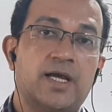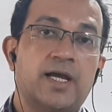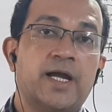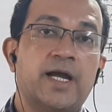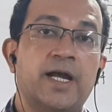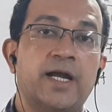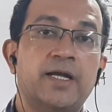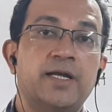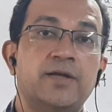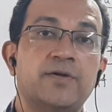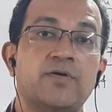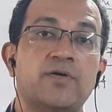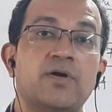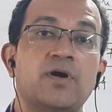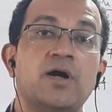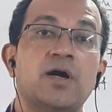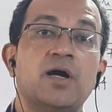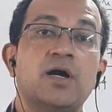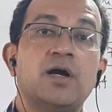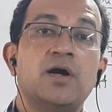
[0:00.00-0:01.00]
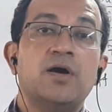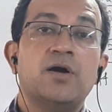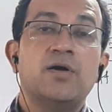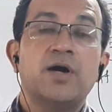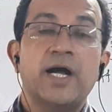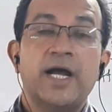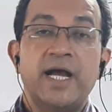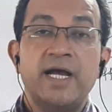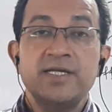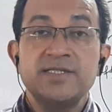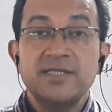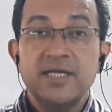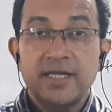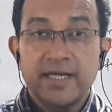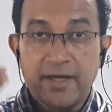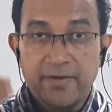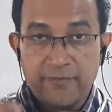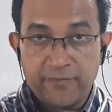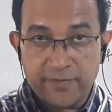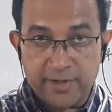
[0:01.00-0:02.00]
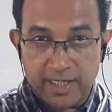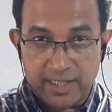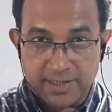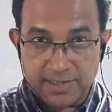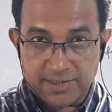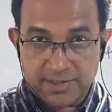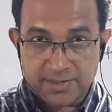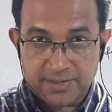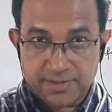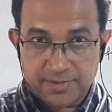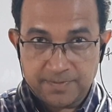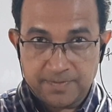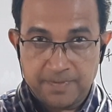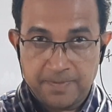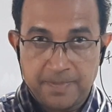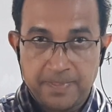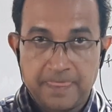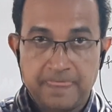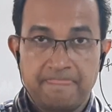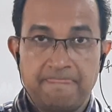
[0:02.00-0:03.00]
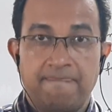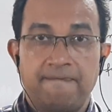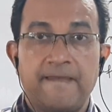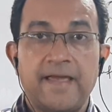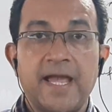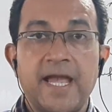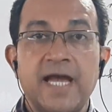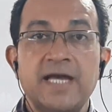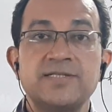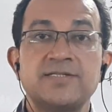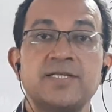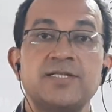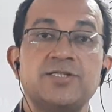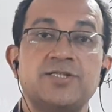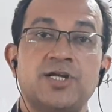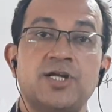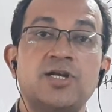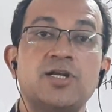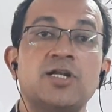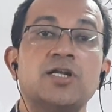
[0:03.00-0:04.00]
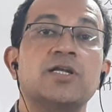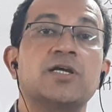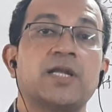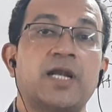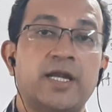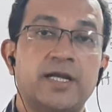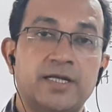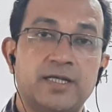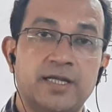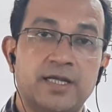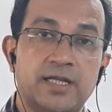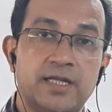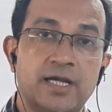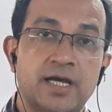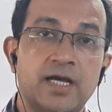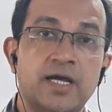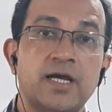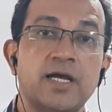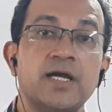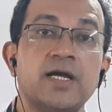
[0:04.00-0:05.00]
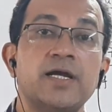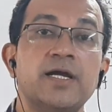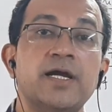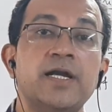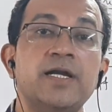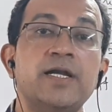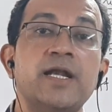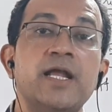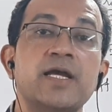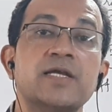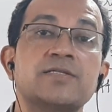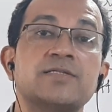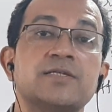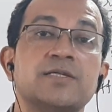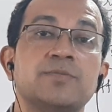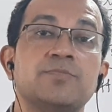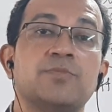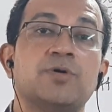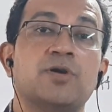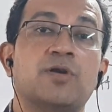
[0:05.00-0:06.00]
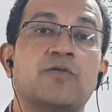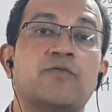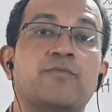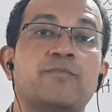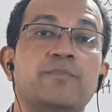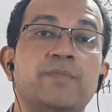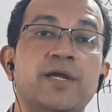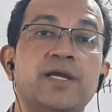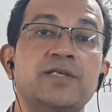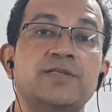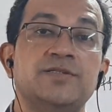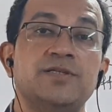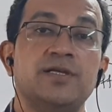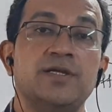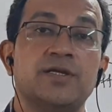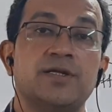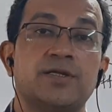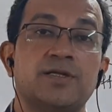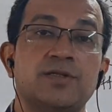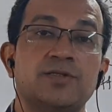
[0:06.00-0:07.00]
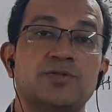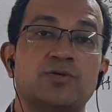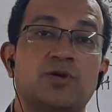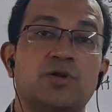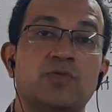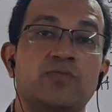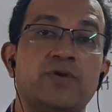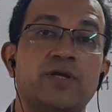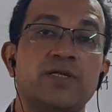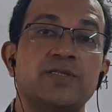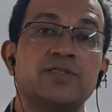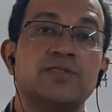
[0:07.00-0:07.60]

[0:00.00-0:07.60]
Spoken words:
And as a reference, as a general criteria, index number of base year is always